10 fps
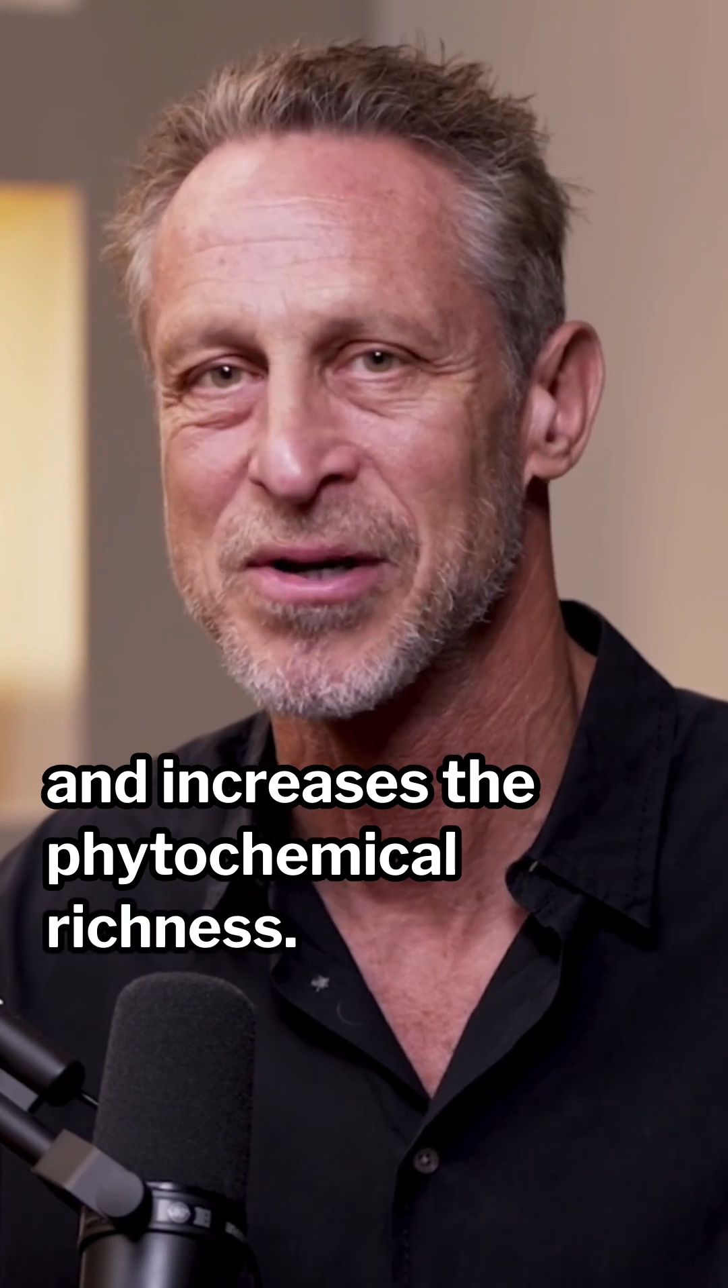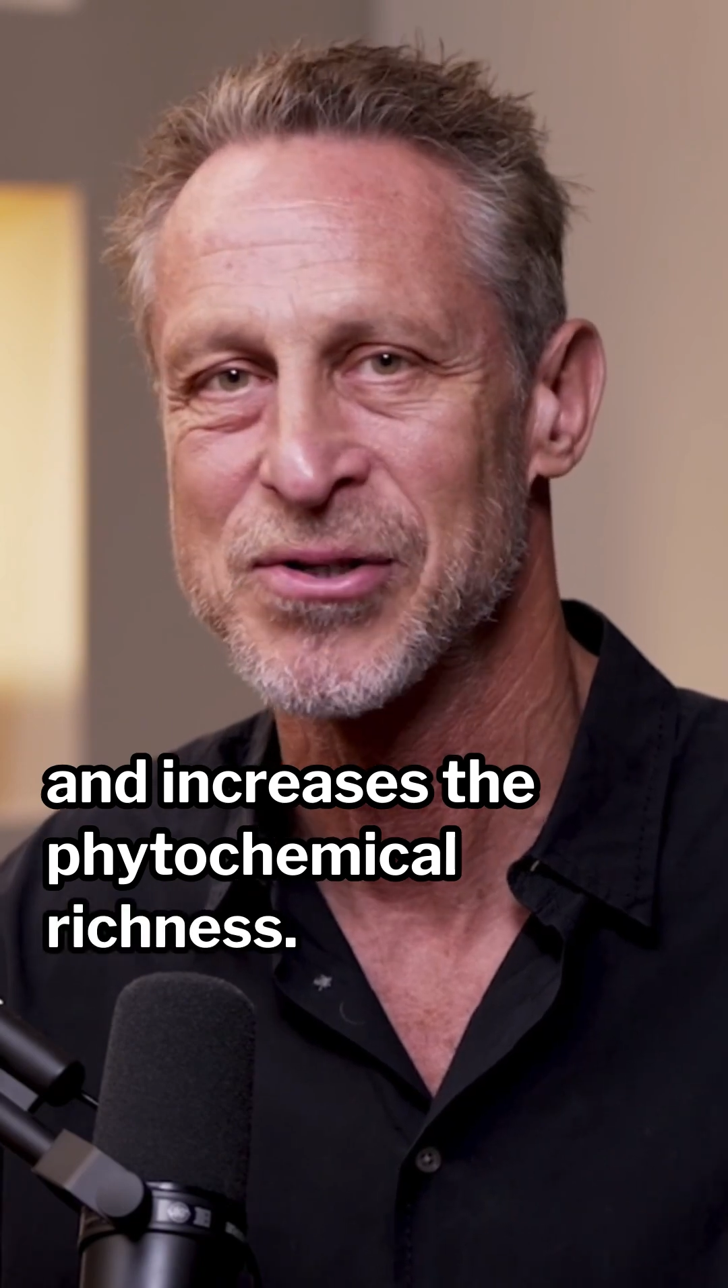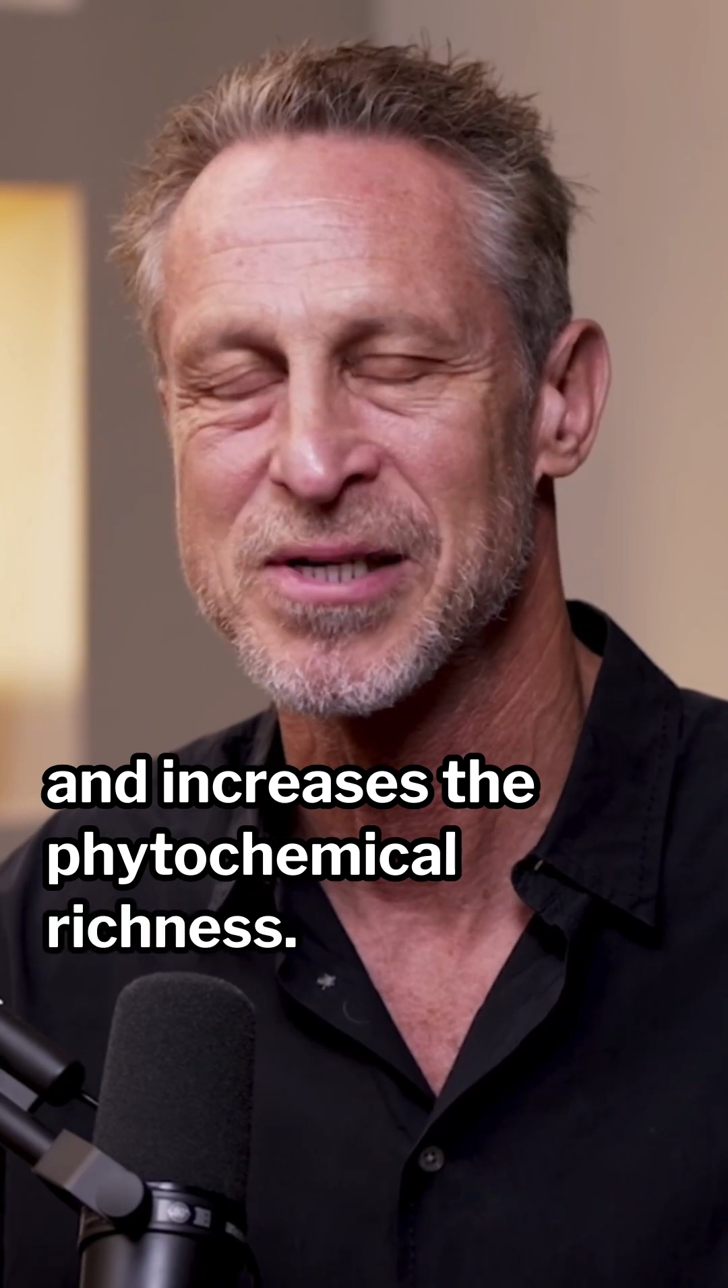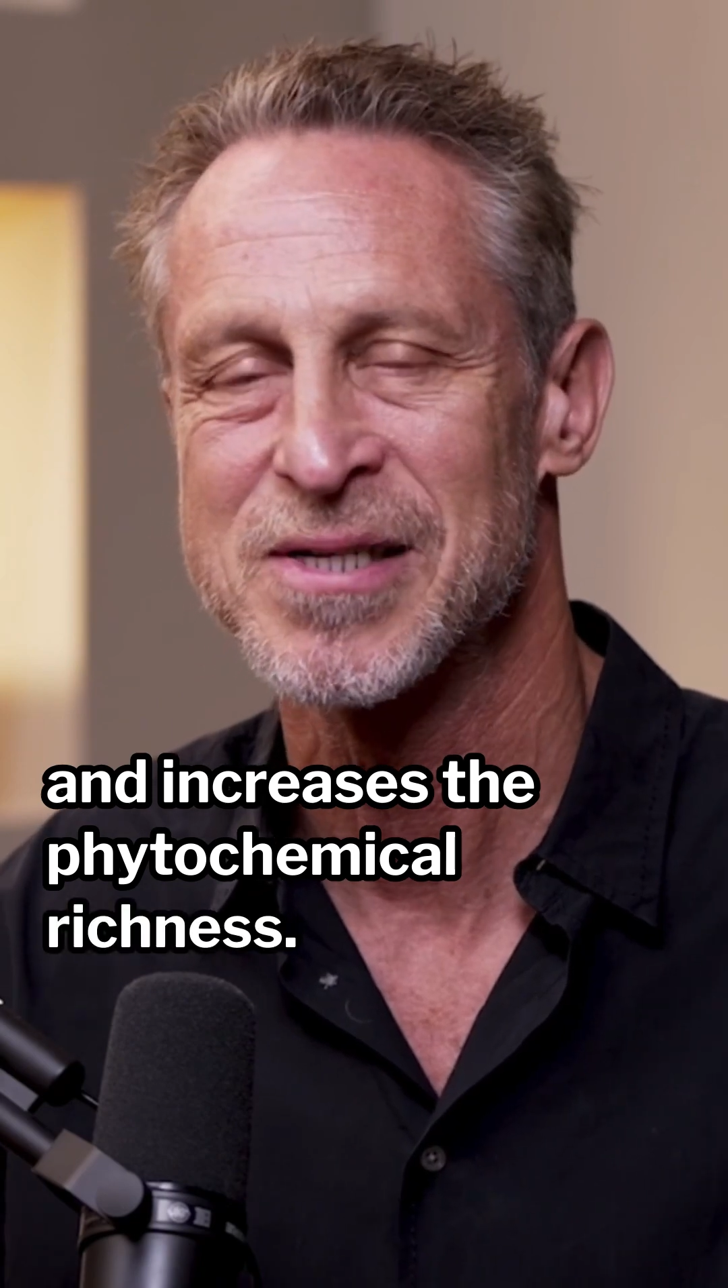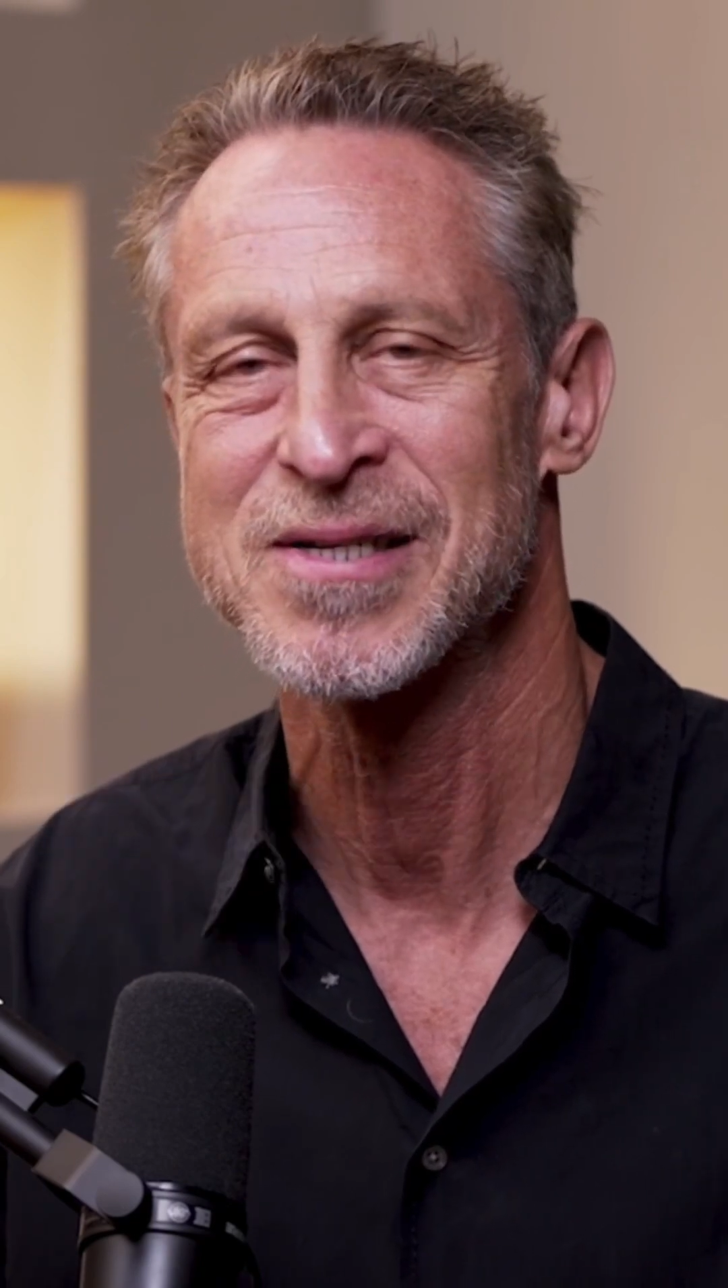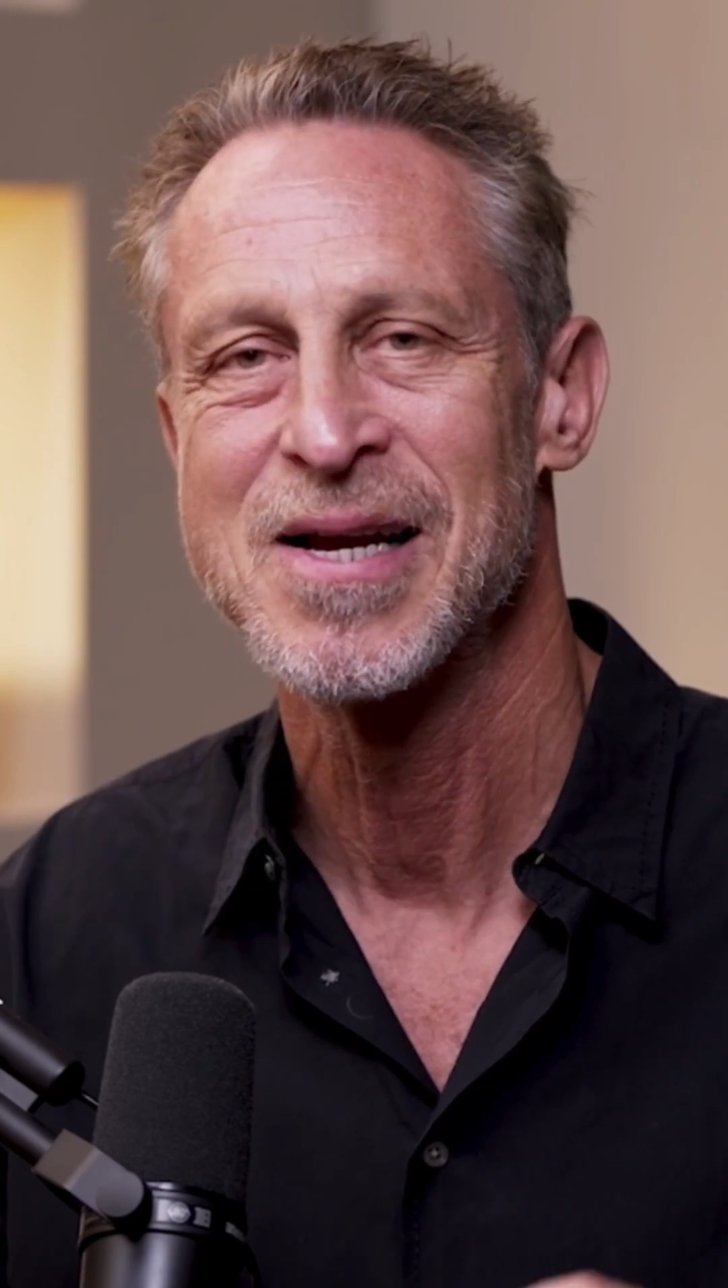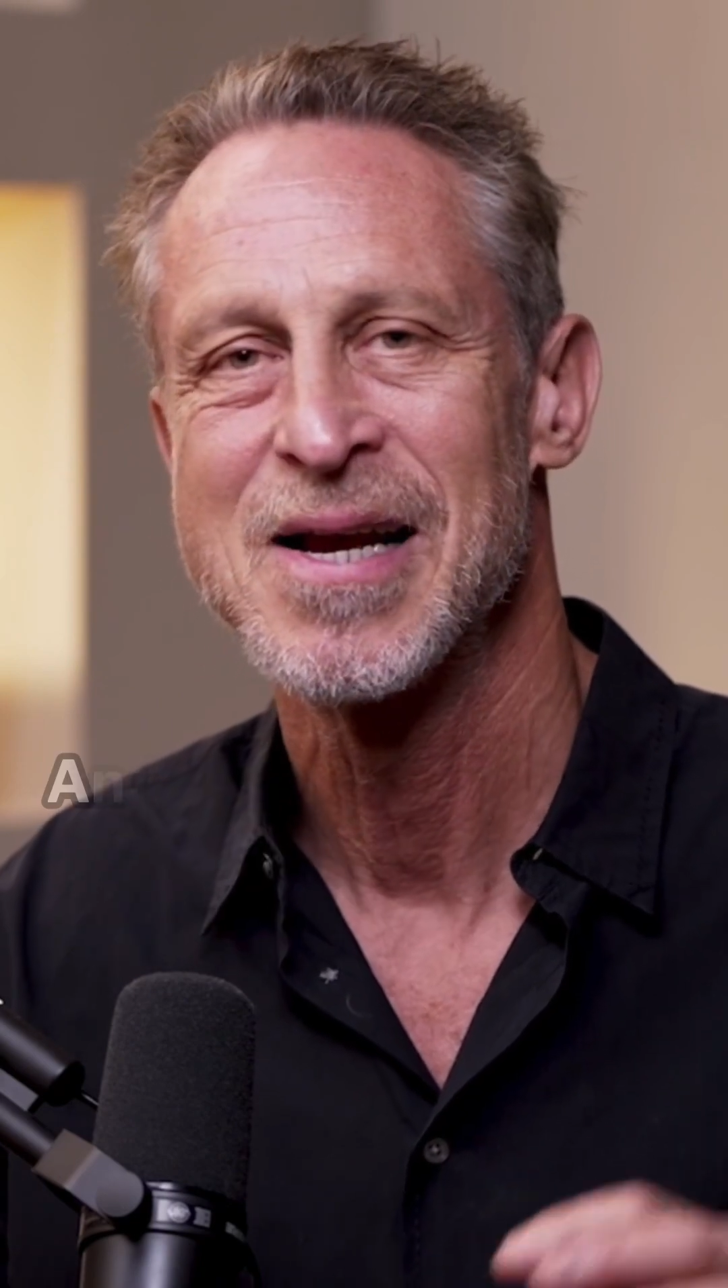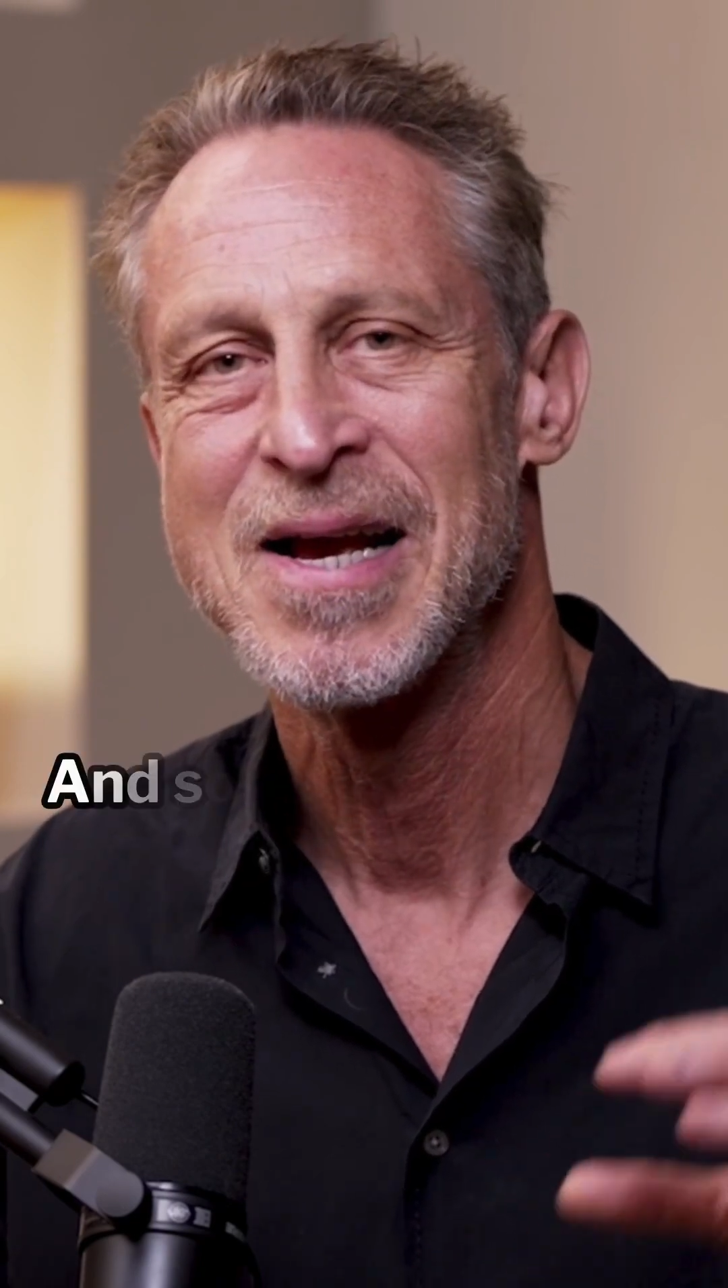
richness.